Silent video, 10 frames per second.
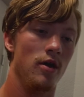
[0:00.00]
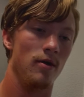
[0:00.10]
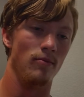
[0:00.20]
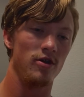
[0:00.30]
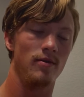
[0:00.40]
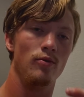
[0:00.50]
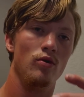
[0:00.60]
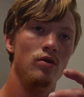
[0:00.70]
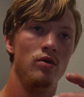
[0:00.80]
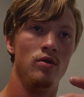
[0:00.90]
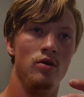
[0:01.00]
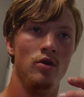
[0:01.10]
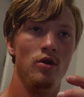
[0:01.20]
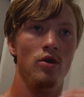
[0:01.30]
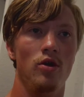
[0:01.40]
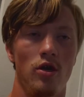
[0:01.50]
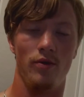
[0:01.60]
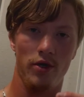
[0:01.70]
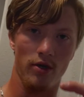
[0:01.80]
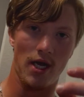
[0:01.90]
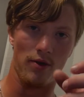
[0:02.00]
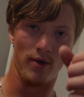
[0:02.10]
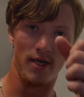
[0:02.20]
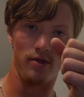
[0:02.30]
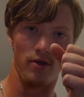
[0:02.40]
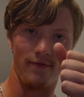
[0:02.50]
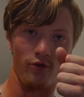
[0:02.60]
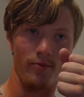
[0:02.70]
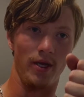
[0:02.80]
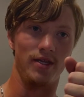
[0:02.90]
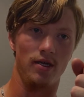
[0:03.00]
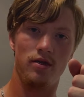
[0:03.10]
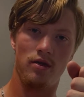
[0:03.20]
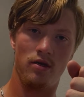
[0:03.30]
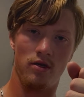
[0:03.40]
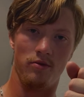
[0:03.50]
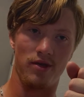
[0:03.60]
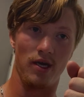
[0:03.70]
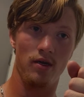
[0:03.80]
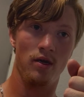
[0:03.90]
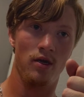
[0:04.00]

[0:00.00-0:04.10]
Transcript: Most people, you know, when you do a lot of raise, you have a grip like this, you know what I'm saying?